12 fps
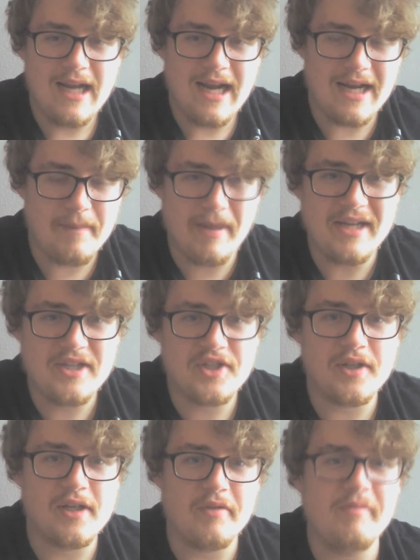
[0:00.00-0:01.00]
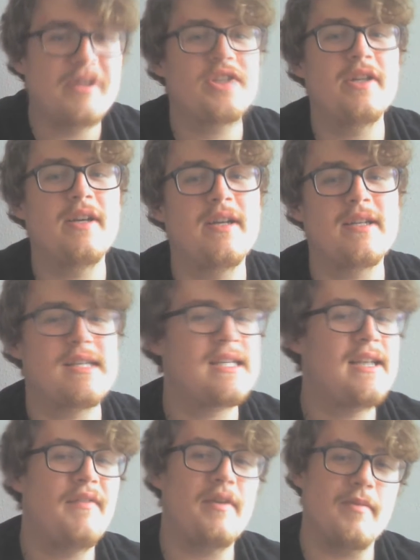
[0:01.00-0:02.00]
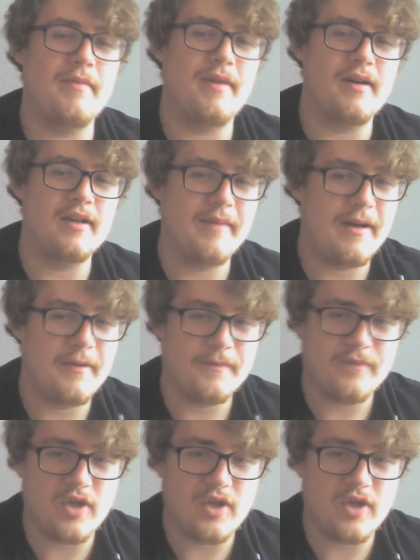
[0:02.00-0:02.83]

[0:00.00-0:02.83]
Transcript: an impatient Commissioner Stephanie McMahon came out